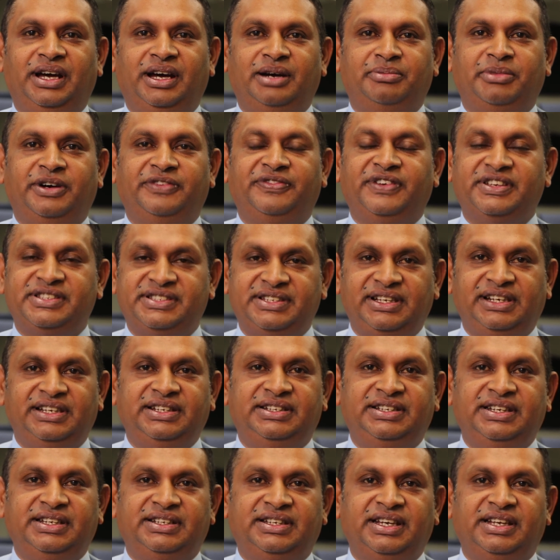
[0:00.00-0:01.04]
I'm a
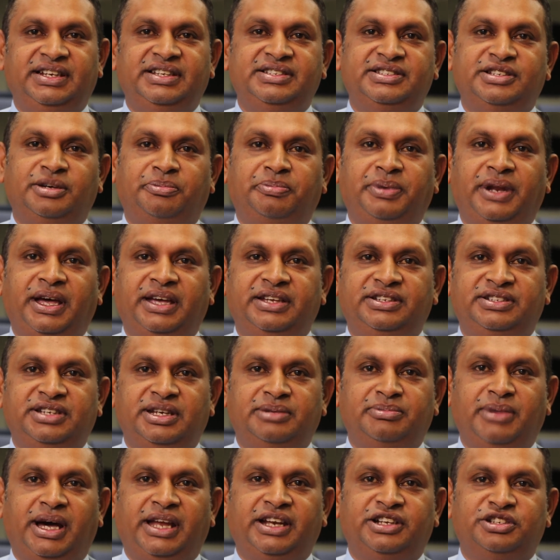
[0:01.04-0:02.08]
facilitator in the supply
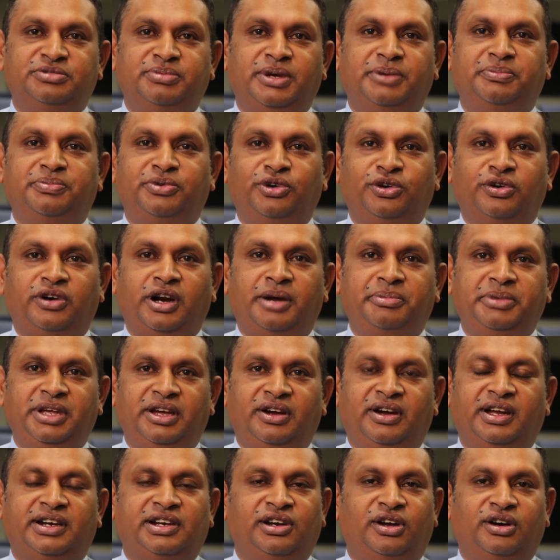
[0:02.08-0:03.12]
chain management program
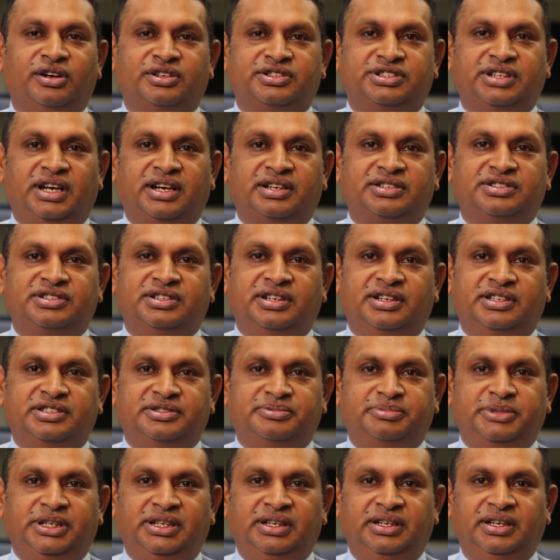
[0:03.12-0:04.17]
here at Lockjack
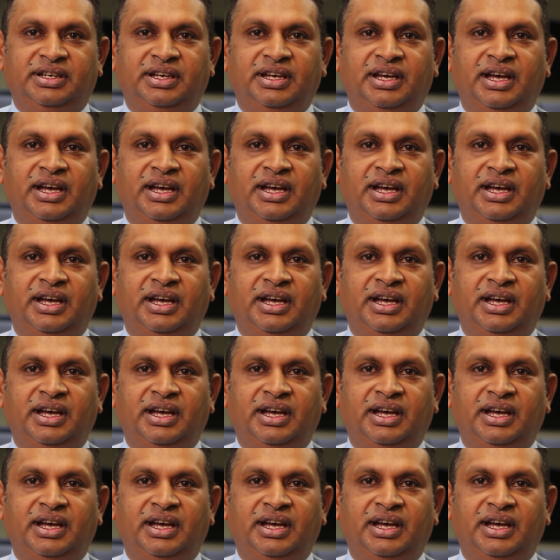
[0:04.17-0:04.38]
GSB.